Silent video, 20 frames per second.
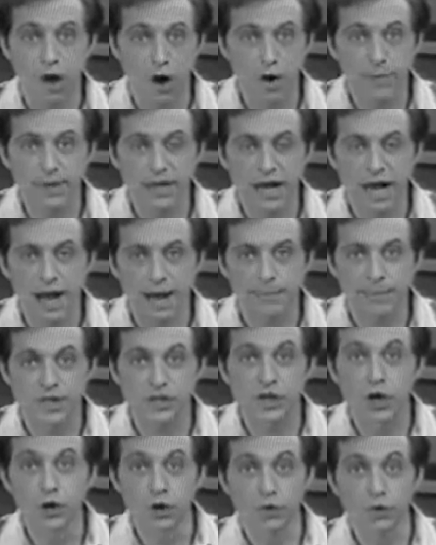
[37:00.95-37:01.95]
carbon copies,
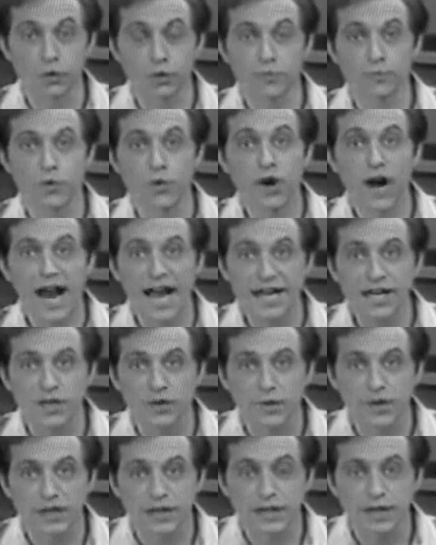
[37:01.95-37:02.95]
or more
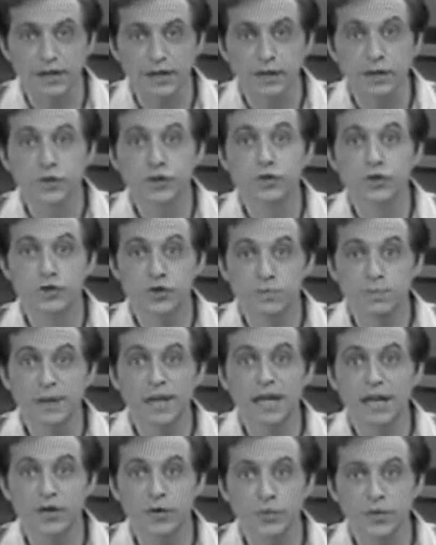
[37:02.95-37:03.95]
accurately,
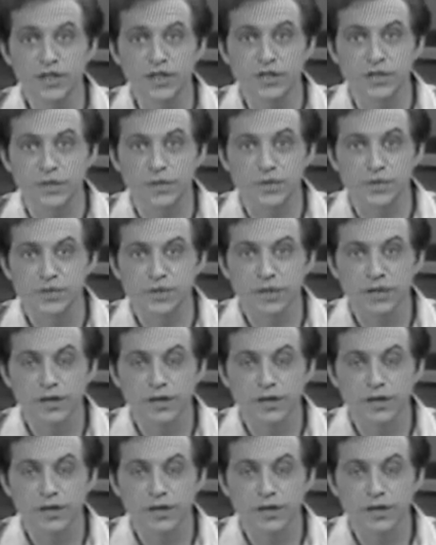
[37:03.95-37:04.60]
duplicate originals.